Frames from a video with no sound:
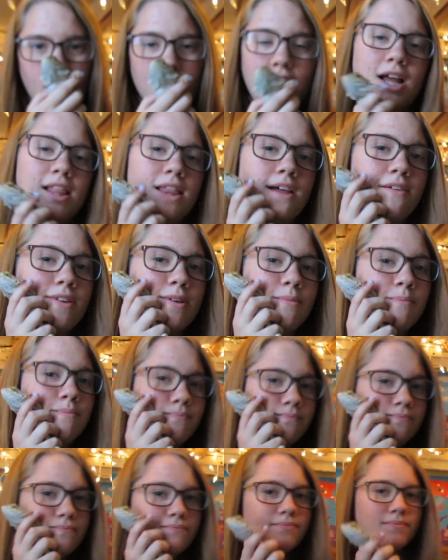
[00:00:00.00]
I love him.
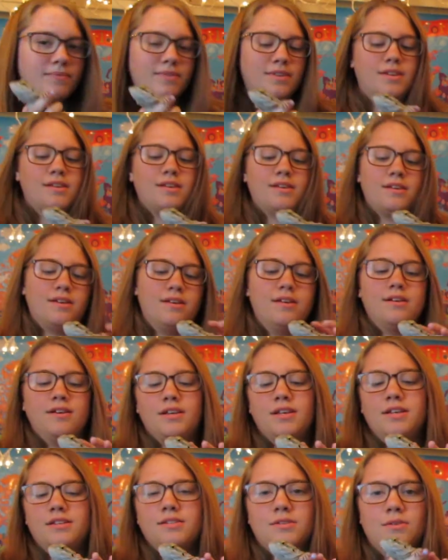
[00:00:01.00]

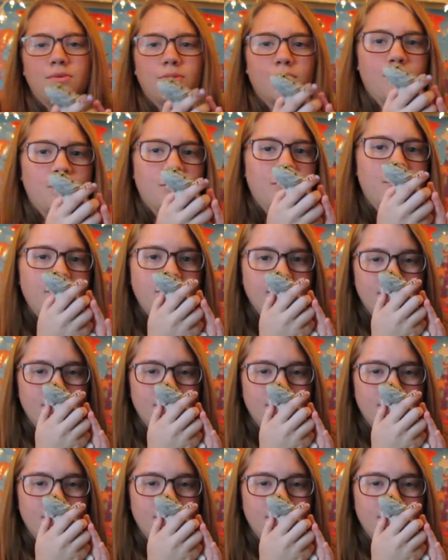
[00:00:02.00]
He's adorable.